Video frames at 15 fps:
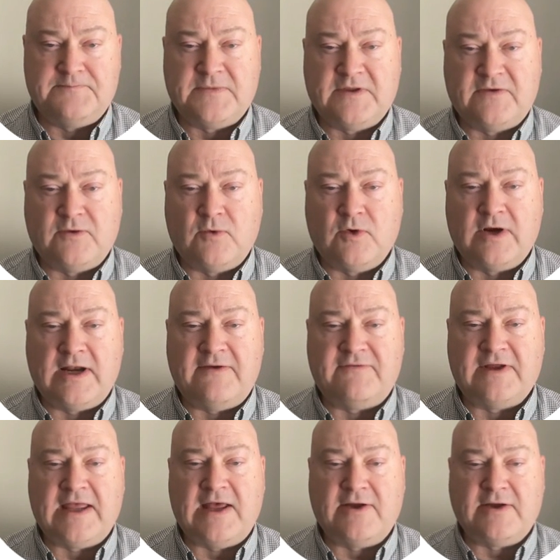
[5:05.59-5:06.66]
So we're gonna to have
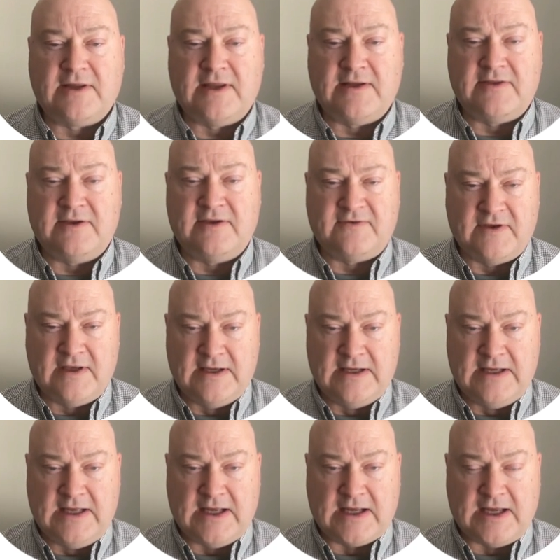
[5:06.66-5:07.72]
to calculate this
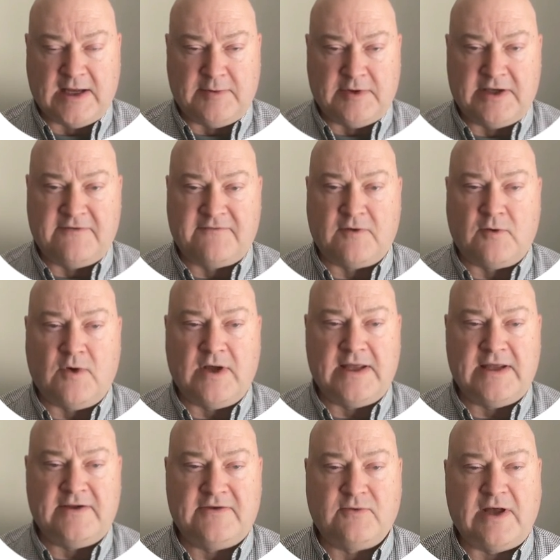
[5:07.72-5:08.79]
a couple of different
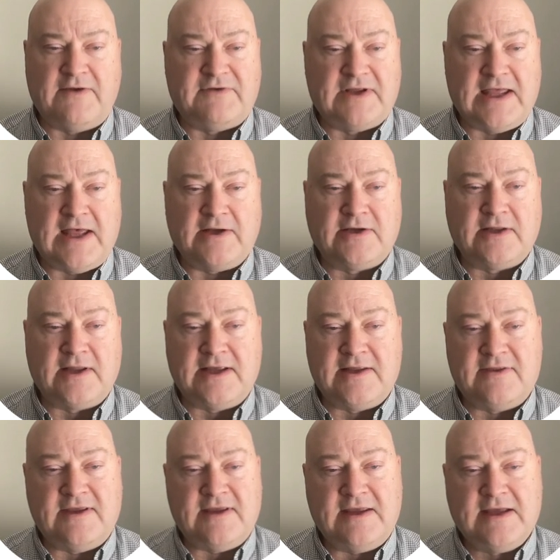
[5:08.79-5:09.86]
ways. We'll have to
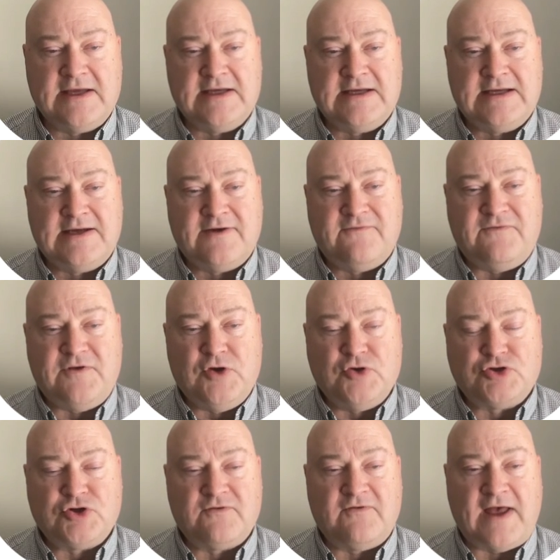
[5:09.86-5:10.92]
calculate the
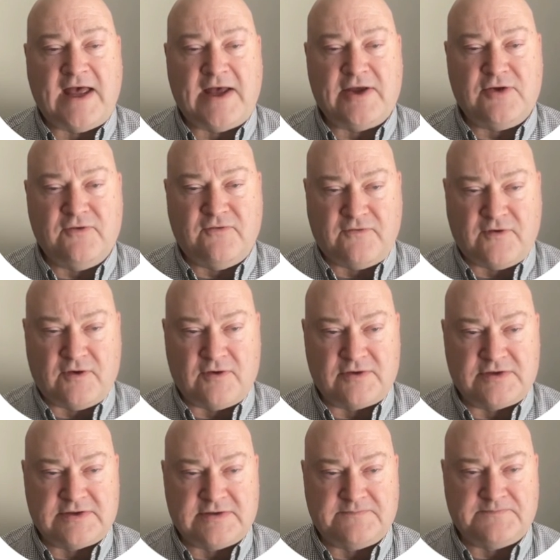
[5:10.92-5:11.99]
future value
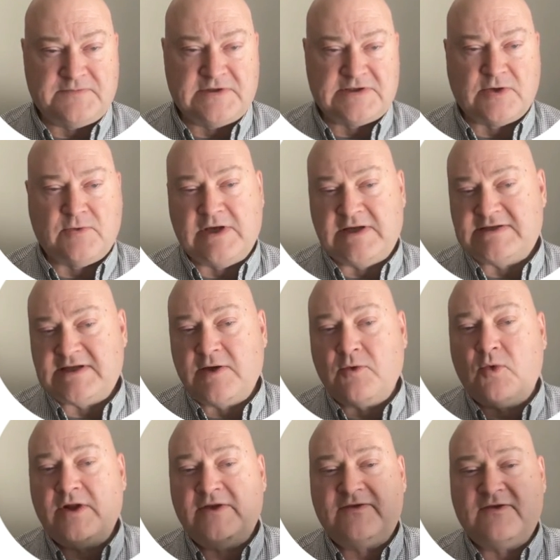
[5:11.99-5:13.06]
first. So we could say,
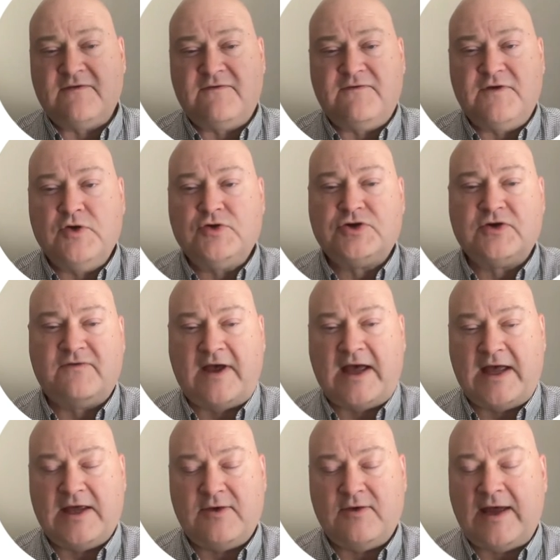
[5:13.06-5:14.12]
what's the future
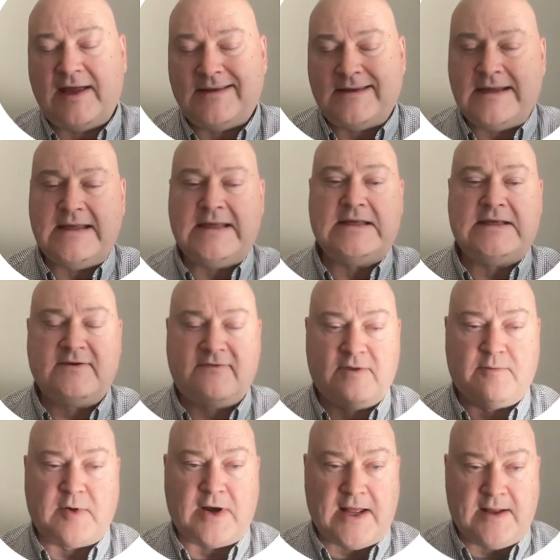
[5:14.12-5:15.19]
value at the end of the
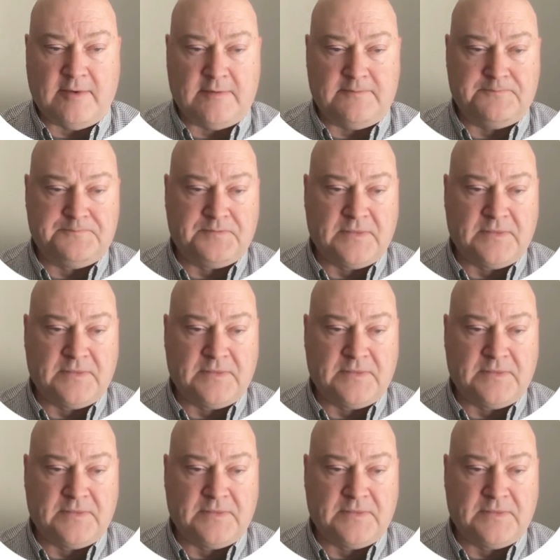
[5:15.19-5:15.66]
problem?